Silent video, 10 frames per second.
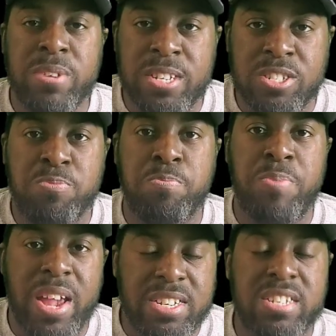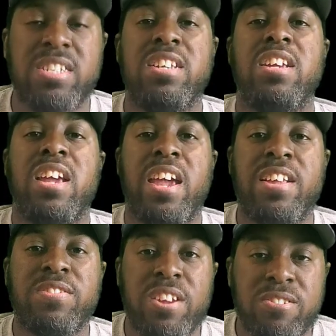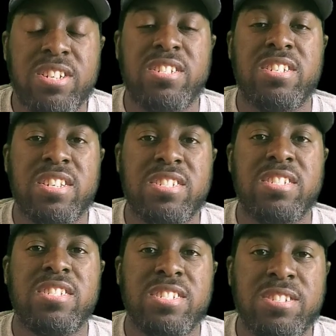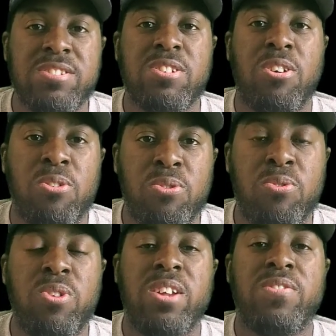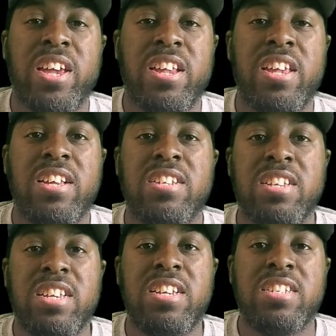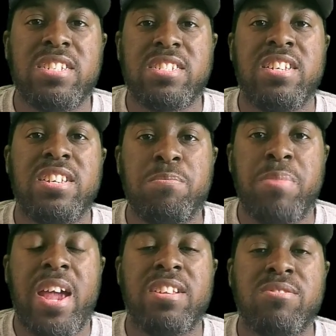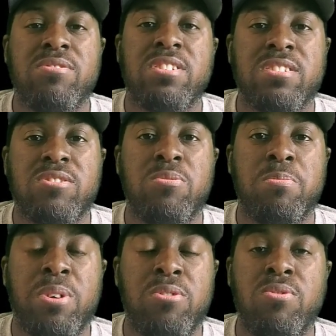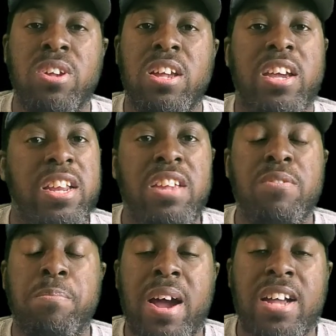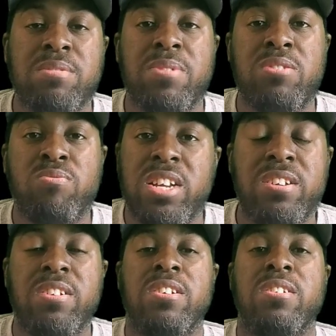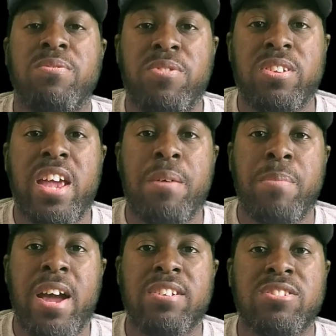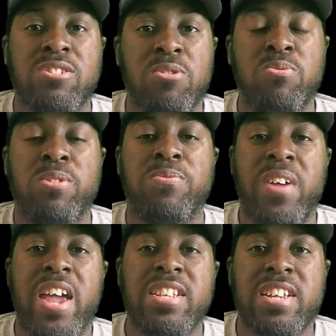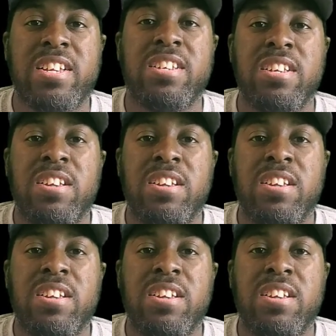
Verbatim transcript: especially at thirty-six years old, that he can lead his team back to another Super Bowl and even possibly win it for that matter. So the fact that